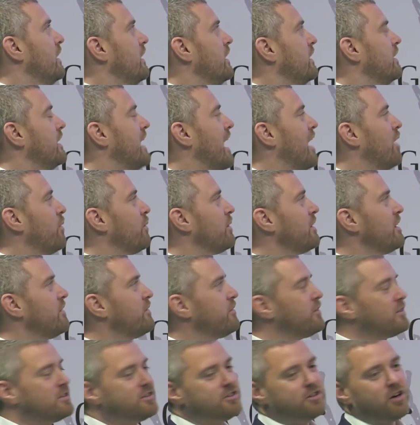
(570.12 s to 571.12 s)
Now, when they
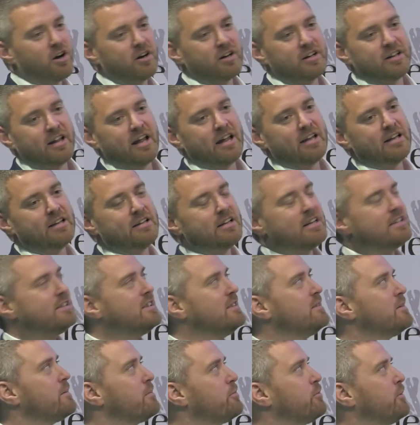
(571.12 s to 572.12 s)
first started, they
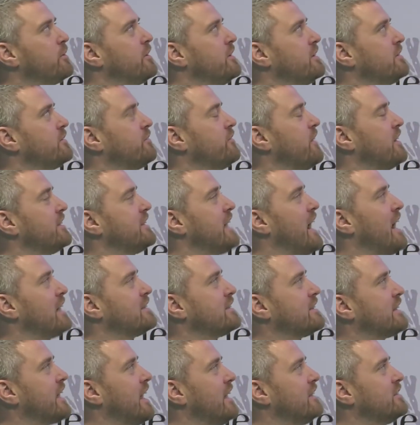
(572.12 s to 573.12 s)
teamed up with this
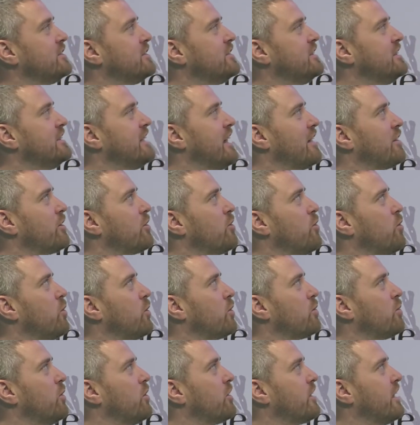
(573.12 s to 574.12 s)
fantastic agency down in
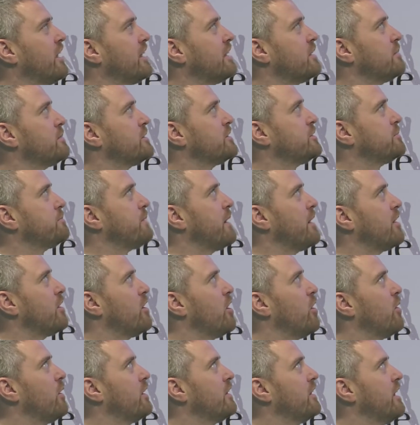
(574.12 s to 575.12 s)
Cornwall, Kingdom and
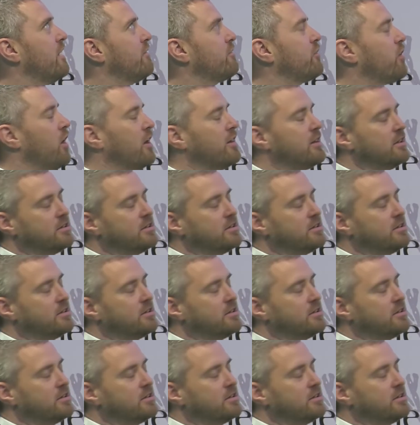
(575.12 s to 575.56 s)
Sparrow, and they've got